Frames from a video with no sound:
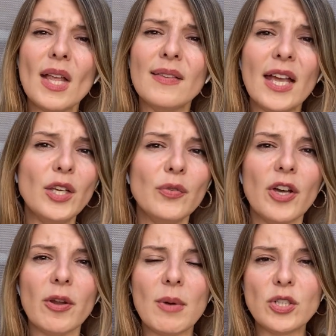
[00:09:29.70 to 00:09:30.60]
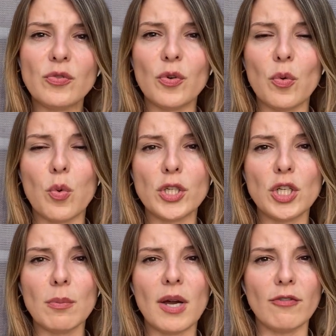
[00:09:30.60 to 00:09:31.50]
Thank you very much for
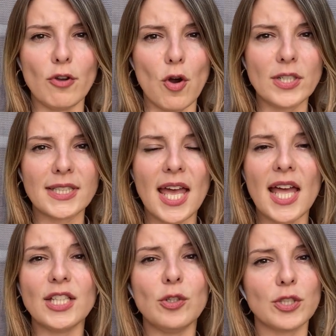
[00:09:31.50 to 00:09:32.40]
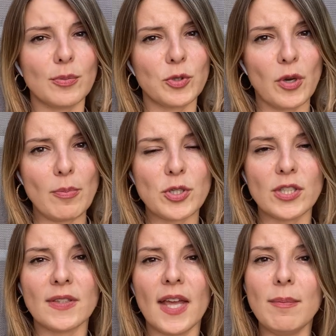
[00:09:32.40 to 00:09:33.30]
watching my vlogs and your
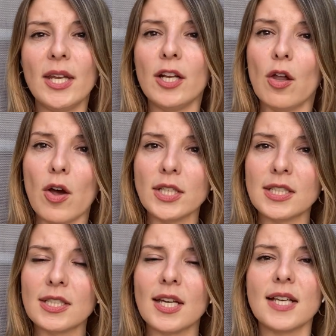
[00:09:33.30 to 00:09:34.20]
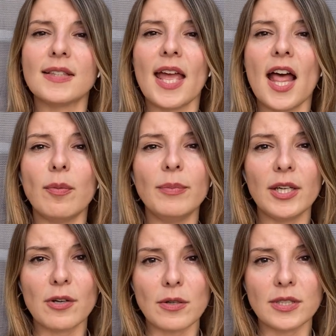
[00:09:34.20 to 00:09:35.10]
subscriptions. They mean a lot as they help me
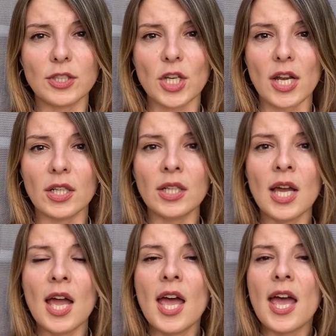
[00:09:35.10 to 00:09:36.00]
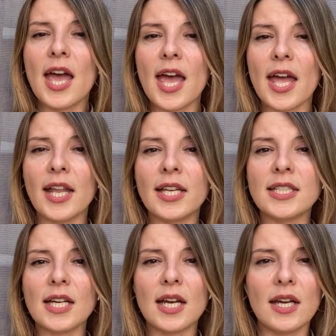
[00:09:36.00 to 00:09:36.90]
grow the channel
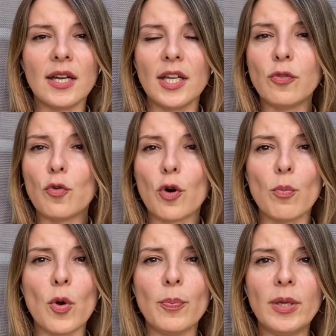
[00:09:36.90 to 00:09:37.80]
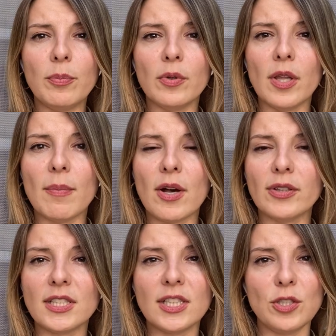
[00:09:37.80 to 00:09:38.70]
and uh, inform more people
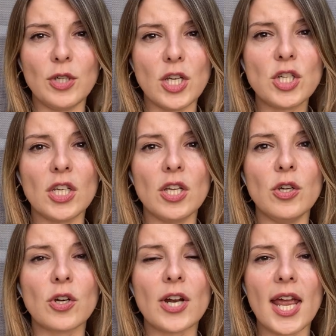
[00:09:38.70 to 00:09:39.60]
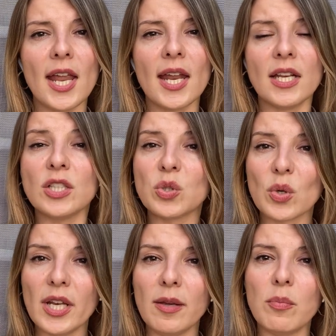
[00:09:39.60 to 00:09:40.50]
about the situation in Ukraine. And it's
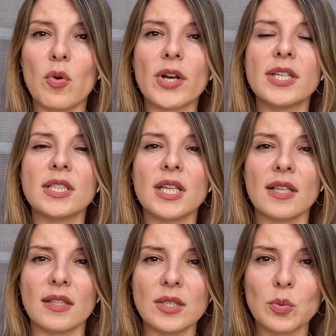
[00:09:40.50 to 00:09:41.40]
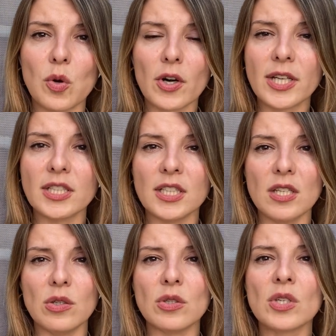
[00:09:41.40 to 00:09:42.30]
really important as this war
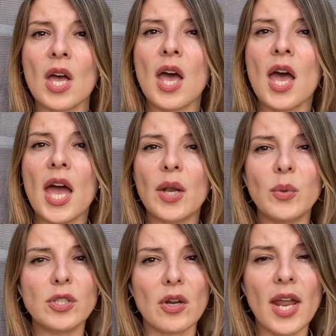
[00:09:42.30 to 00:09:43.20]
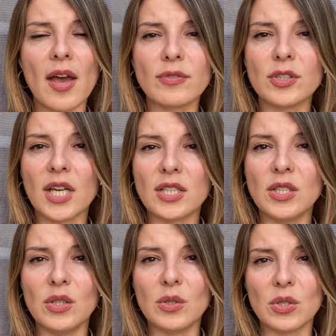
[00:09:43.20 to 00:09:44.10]
continues and we don't have to
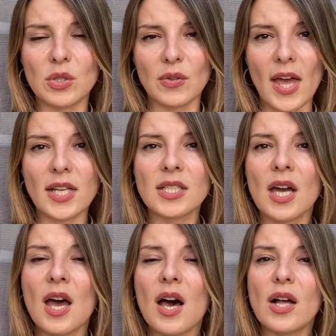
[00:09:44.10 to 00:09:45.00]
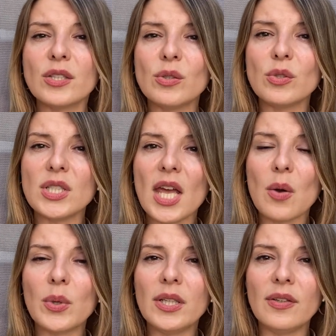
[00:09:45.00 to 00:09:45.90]
get used to that. Also today
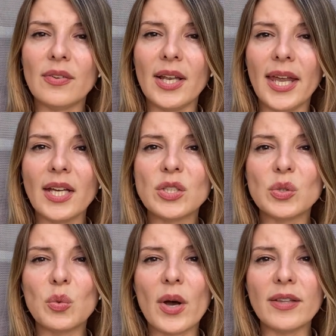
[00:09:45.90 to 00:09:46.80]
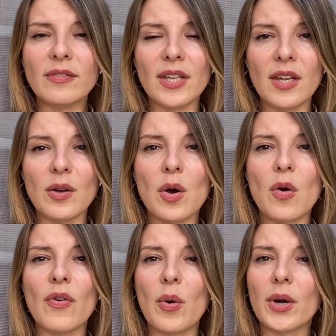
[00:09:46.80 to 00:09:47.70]
I will leave a link to one video
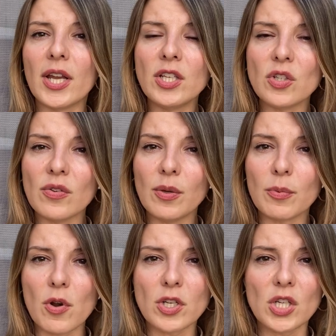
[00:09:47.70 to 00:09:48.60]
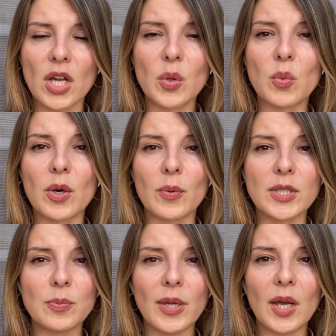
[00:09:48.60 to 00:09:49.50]
of our interview project where we
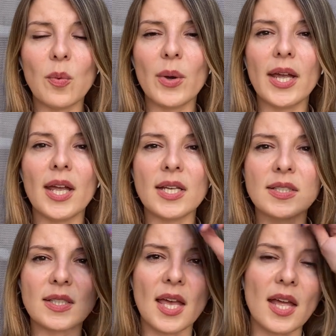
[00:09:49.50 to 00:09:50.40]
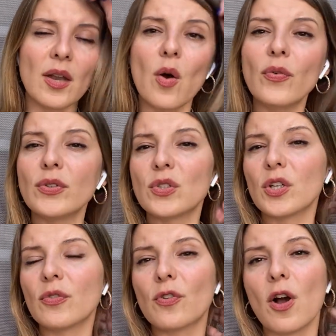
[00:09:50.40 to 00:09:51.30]
speak with an
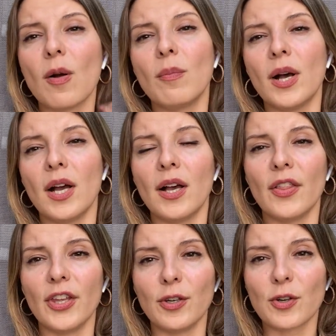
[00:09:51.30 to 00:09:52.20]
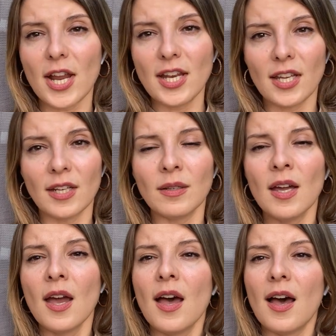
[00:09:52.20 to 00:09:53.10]
officer from uh, the Ukrainian
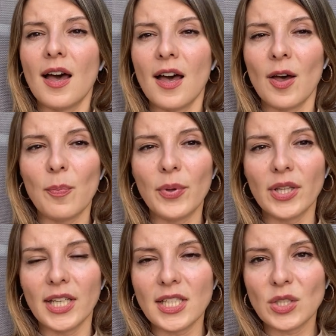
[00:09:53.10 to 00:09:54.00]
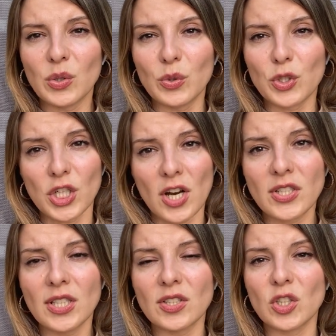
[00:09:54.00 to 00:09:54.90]
uh, Police, who
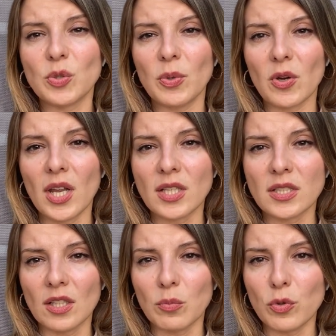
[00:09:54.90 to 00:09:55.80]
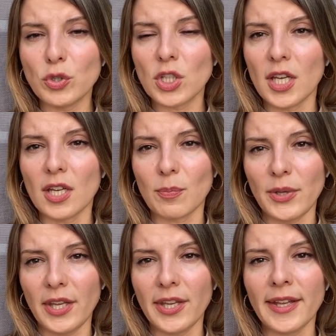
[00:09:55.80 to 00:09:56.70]
shares his experience in Bucha,
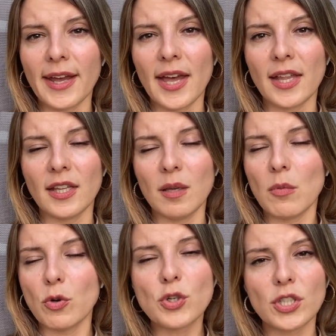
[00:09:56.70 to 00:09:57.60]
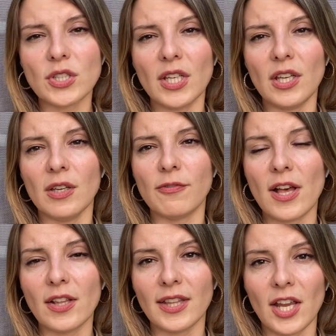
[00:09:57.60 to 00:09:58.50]
Irpin, and the emotions he
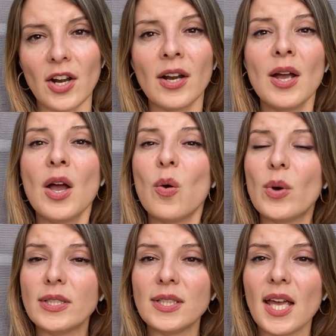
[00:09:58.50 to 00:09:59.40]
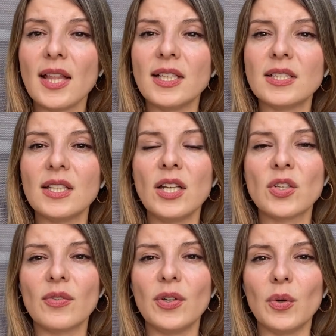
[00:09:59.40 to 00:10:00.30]
felt there. Once again, this
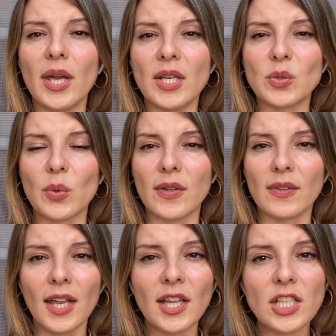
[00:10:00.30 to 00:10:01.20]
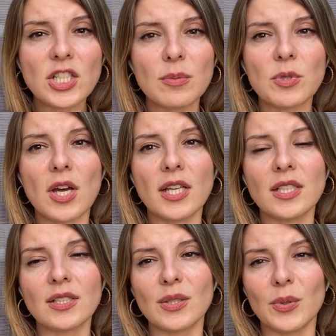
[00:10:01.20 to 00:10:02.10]
interview is with English
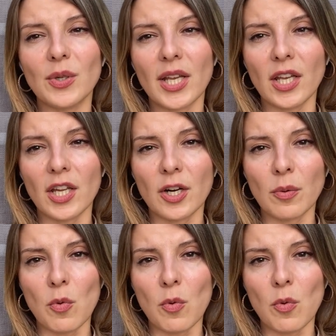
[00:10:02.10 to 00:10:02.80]
subtitles, so you can learn